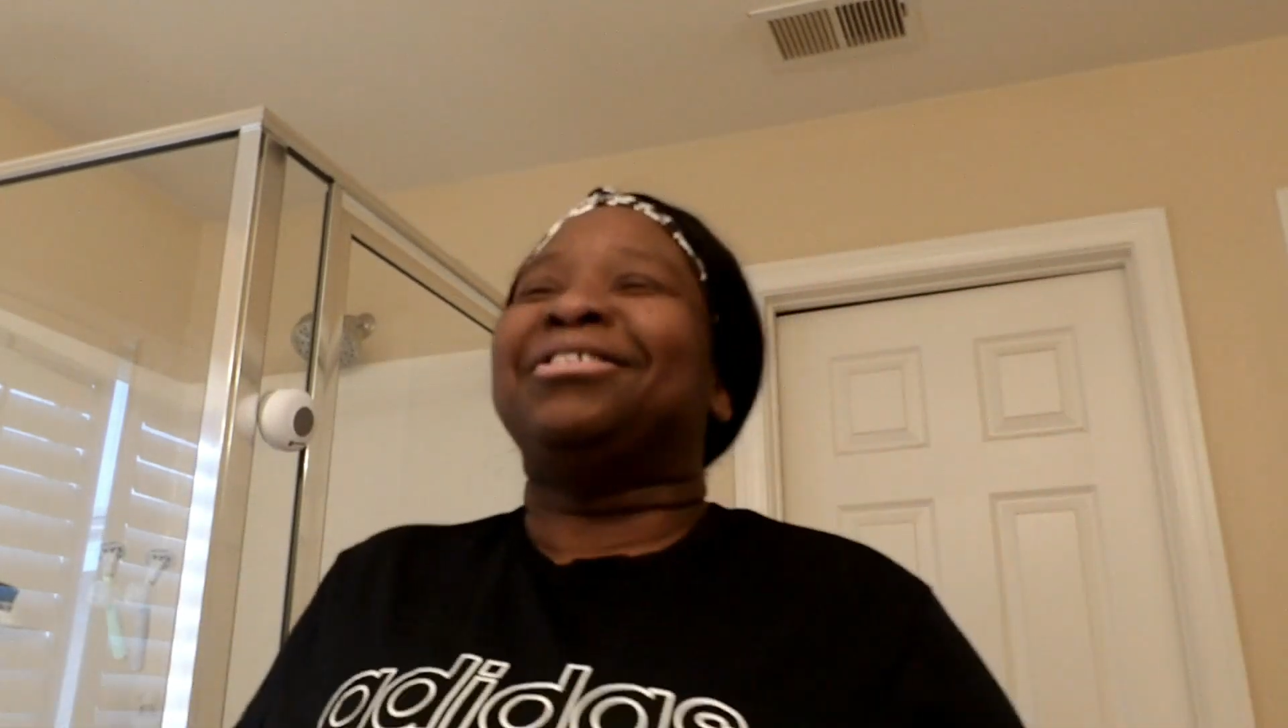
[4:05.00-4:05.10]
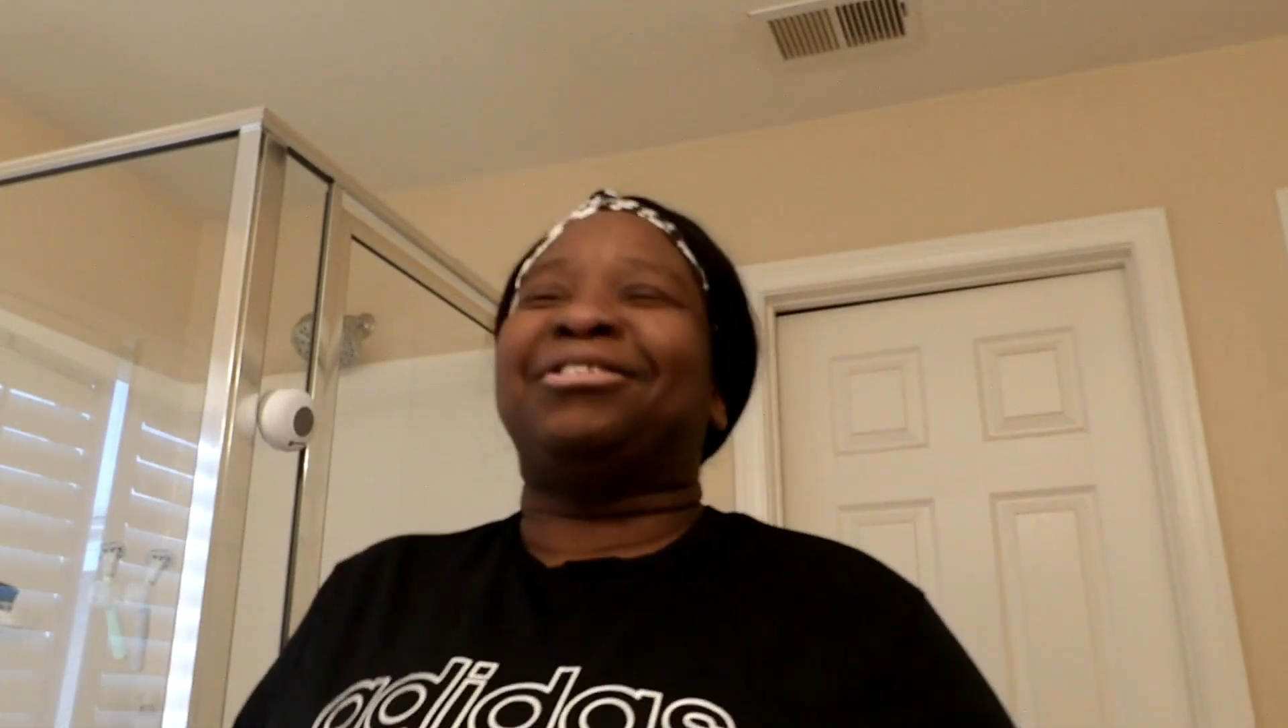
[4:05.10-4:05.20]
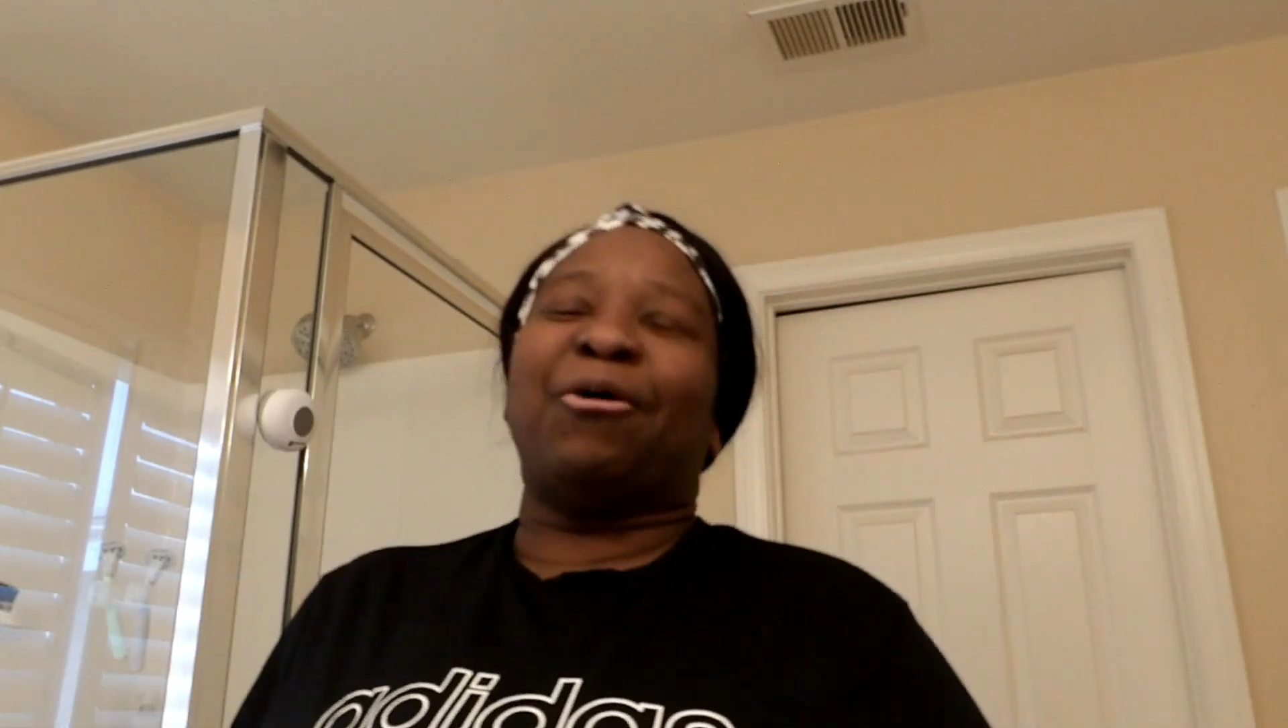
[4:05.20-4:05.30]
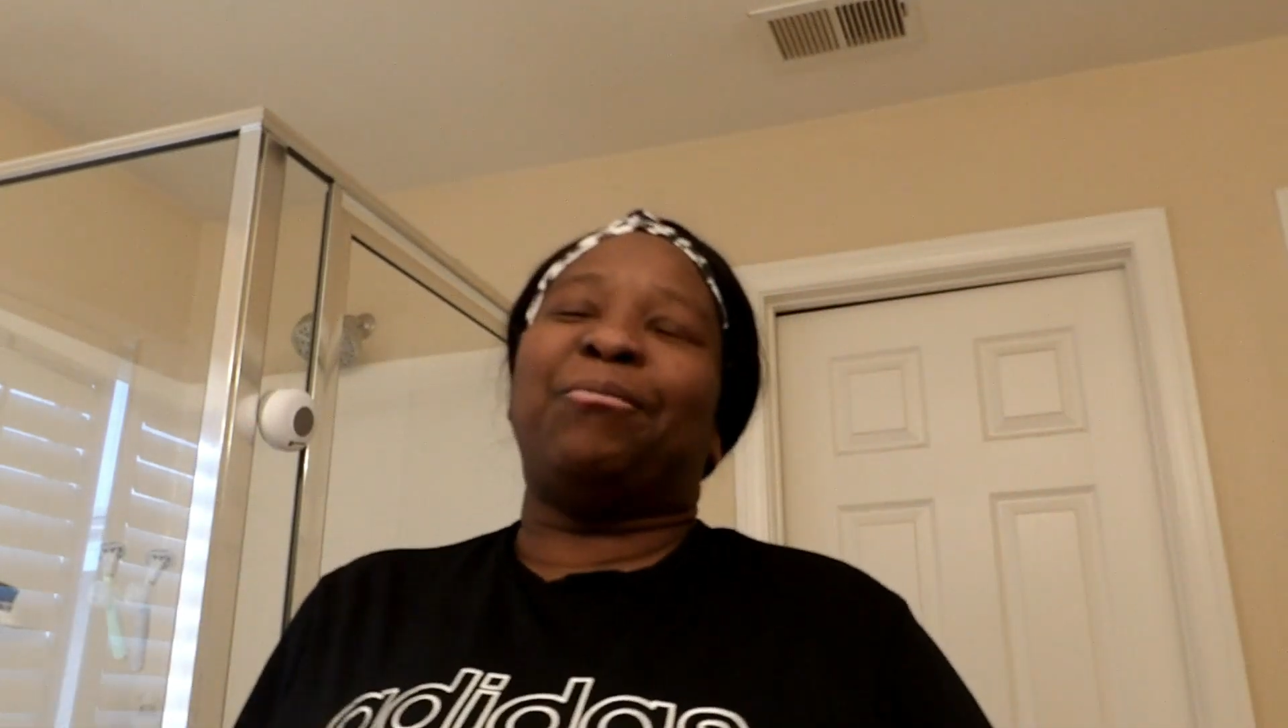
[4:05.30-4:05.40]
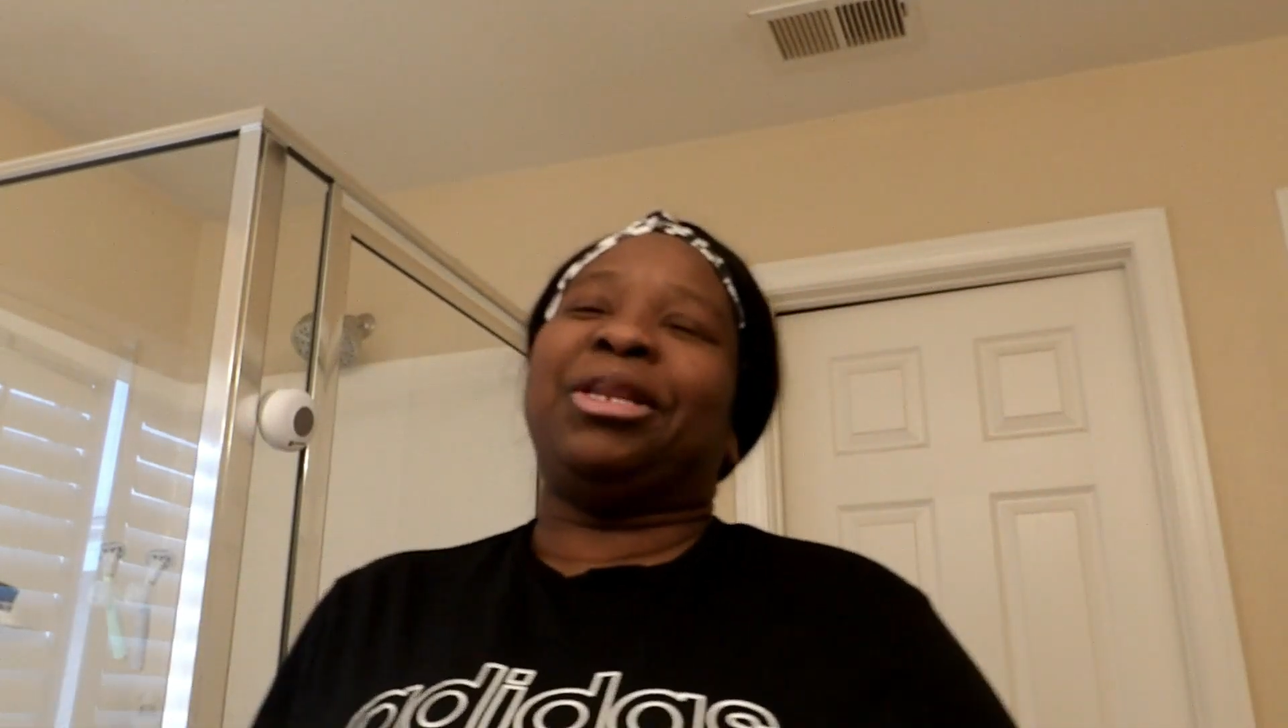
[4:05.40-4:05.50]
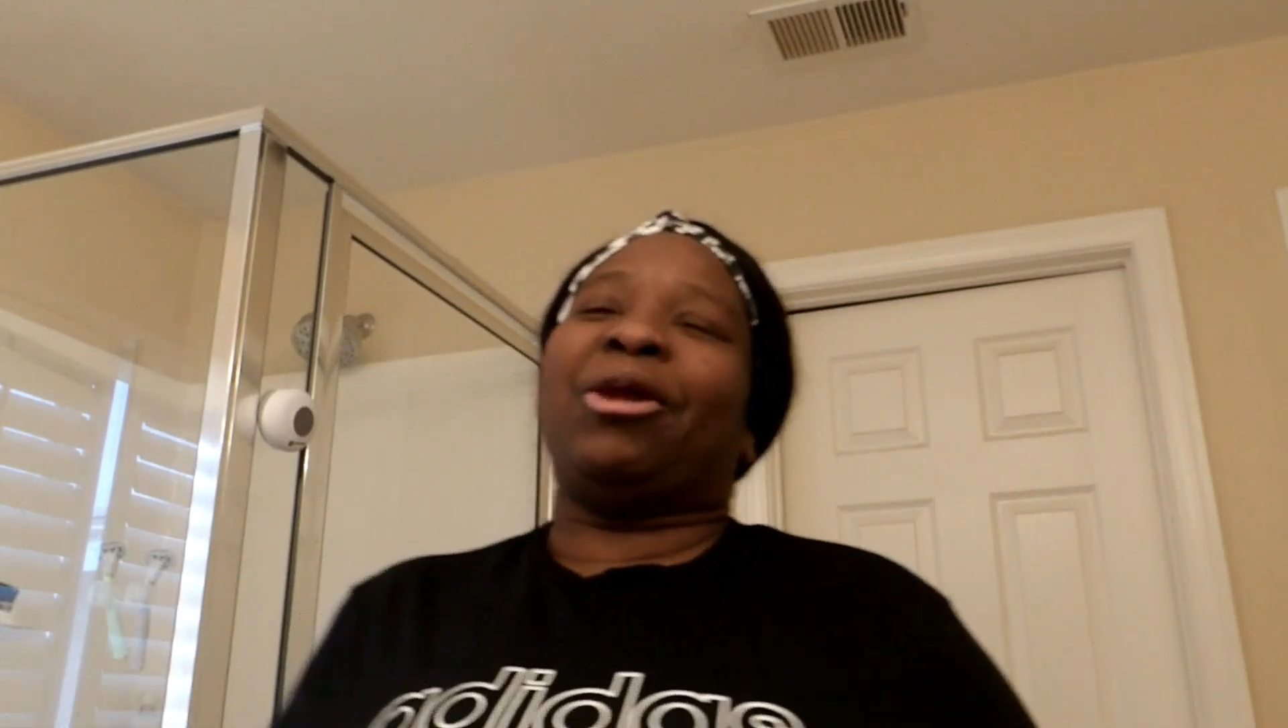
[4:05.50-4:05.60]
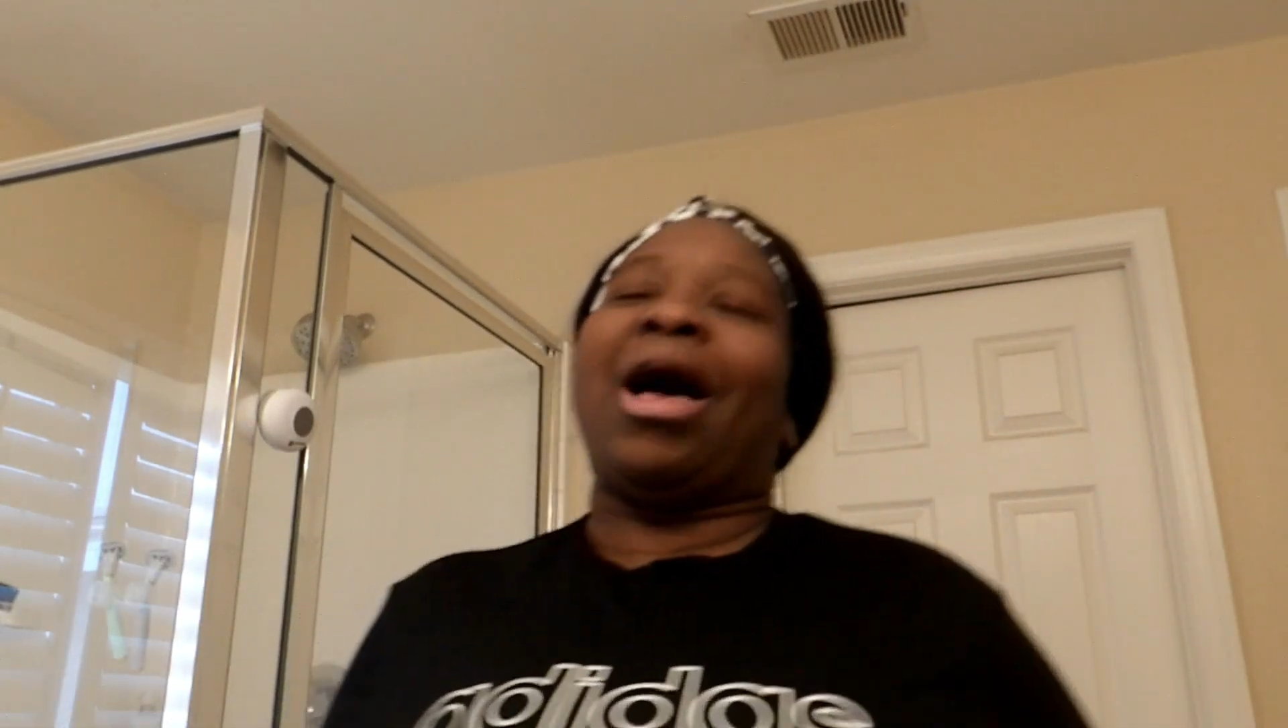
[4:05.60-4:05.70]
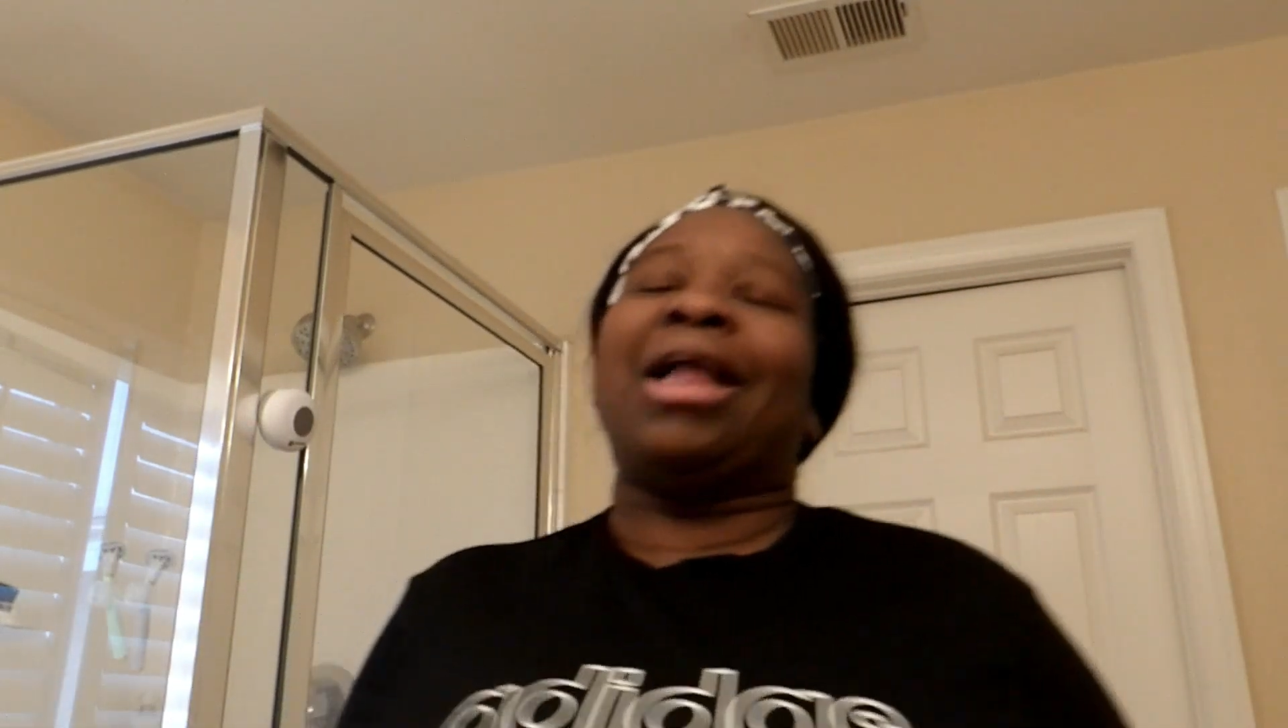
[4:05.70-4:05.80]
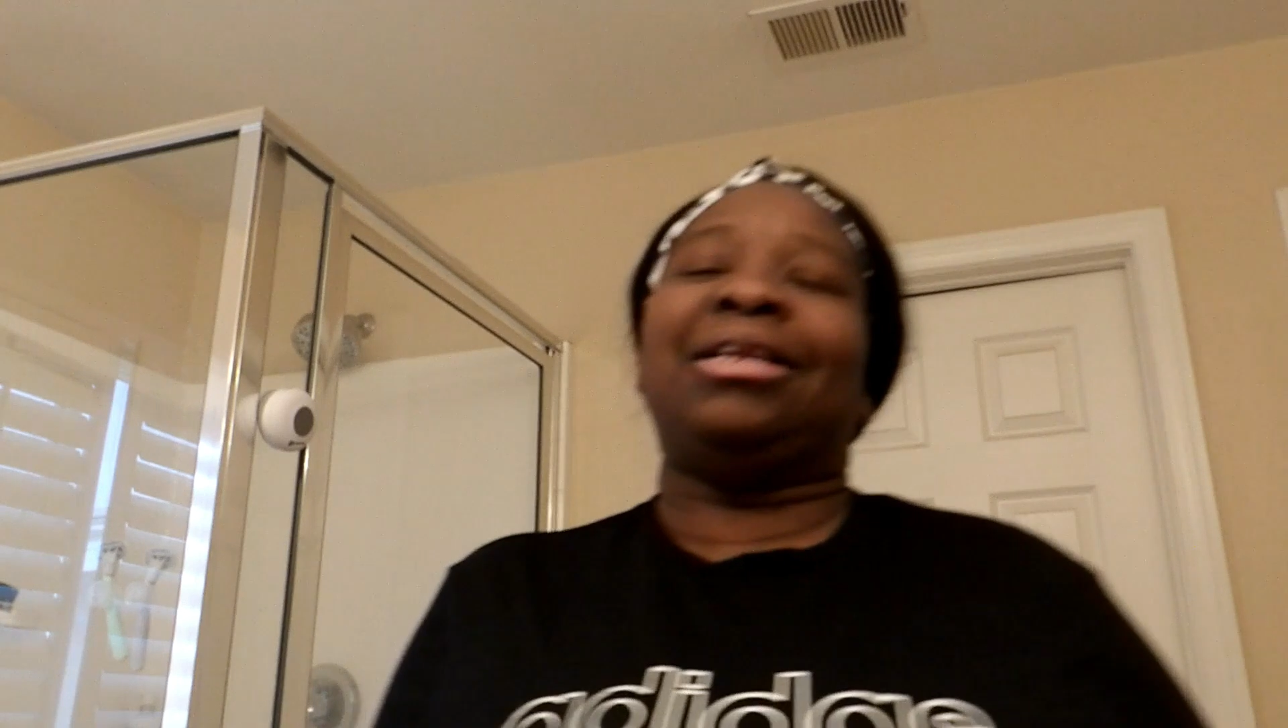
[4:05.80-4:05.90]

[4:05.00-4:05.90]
So, but no, I